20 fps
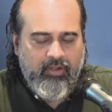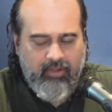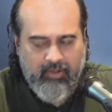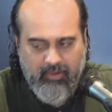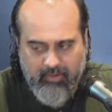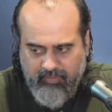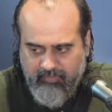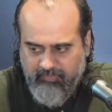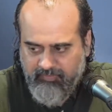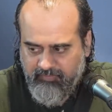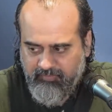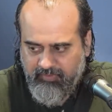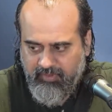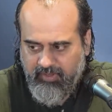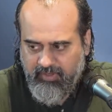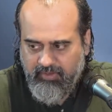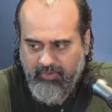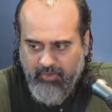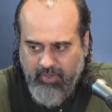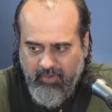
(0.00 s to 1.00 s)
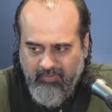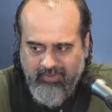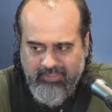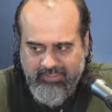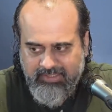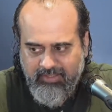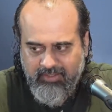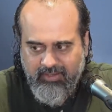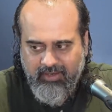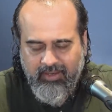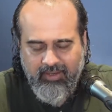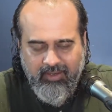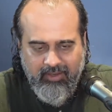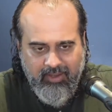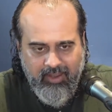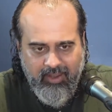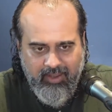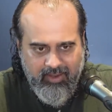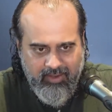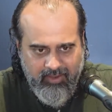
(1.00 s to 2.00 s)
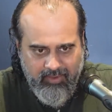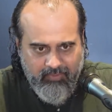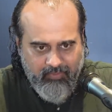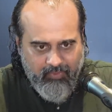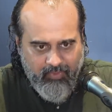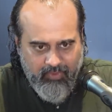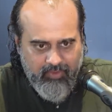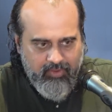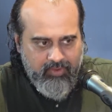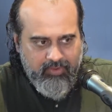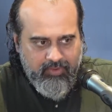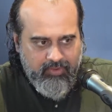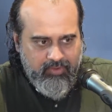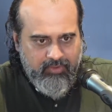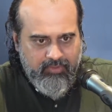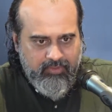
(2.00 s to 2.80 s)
of the university I want